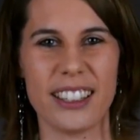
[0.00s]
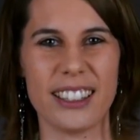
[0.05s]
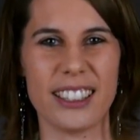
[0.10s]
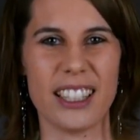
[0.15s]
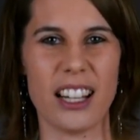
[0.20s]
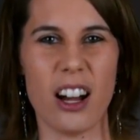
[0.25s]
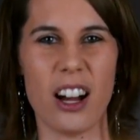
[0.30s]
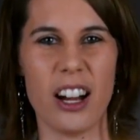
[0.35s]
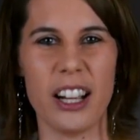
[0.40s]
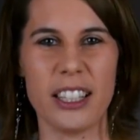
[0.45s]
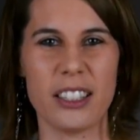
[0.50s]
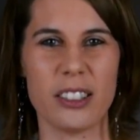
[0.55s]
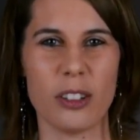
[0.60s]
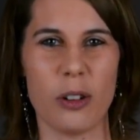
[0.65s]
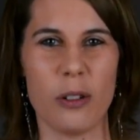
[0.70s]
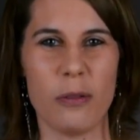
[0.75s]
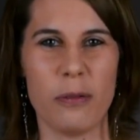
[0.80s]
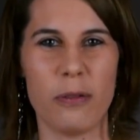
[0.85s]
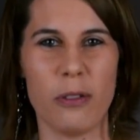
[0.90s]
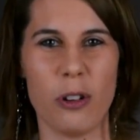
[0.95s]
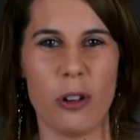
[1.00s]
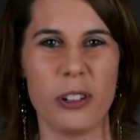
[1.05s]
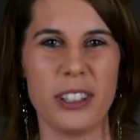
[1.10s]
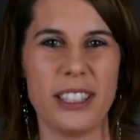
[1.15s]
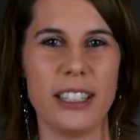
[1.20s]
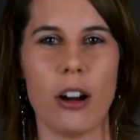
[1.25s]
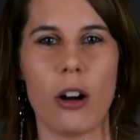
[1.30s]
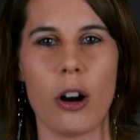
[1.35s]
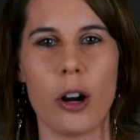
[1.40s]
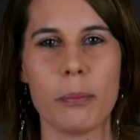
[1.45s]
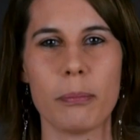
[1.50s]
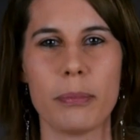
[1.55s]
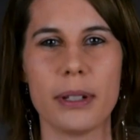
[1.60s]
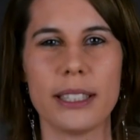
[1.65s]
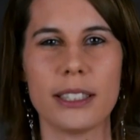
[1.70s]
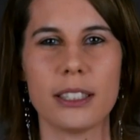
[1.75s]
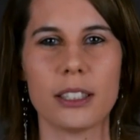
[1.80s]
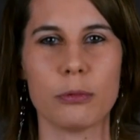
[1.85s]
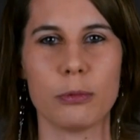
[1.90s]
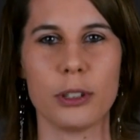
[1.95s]
the height of all the
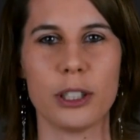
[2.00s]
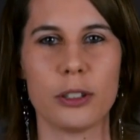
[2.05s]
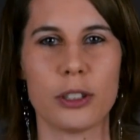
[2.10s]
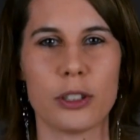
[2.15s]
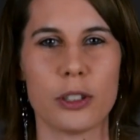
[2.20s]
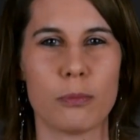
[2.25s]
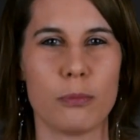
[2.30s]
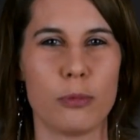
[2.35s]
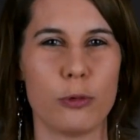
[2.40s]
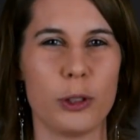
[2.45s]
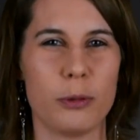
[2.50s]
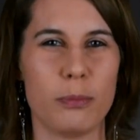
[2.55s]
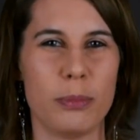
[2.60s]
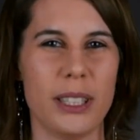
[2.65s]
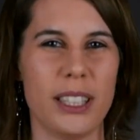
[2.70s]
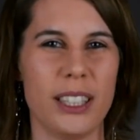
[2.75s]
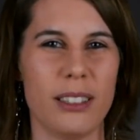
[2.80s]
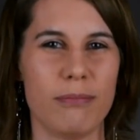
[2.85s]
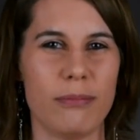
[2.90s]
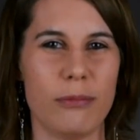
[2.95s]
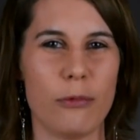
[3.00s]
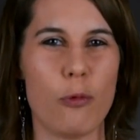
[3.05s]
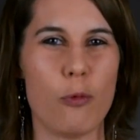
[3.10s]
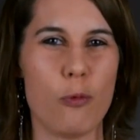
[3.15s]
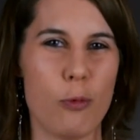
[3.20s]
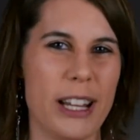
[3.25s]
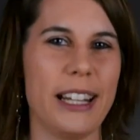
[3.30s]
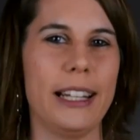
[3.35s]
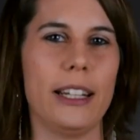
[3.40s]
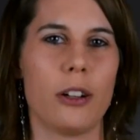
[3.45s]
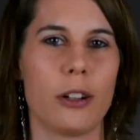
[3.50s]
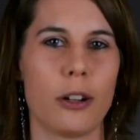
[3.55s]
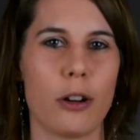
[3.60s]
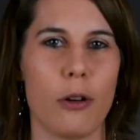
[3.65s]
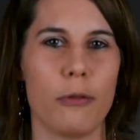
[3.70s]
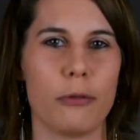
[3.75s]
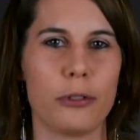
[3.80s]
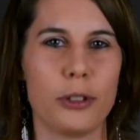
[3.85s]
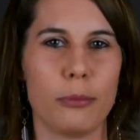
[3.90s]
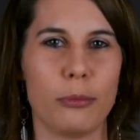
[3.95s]
armpits, which would be really
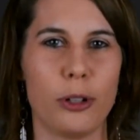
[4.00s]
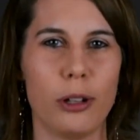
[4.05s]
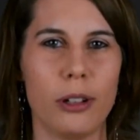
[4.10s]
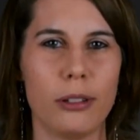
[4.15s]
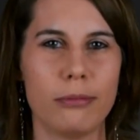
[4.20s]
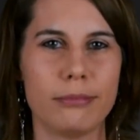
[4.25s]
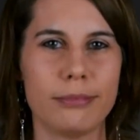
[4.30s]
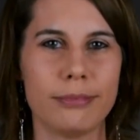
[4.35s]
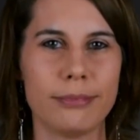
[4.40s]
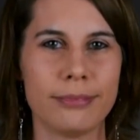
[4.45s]
uncomfortable.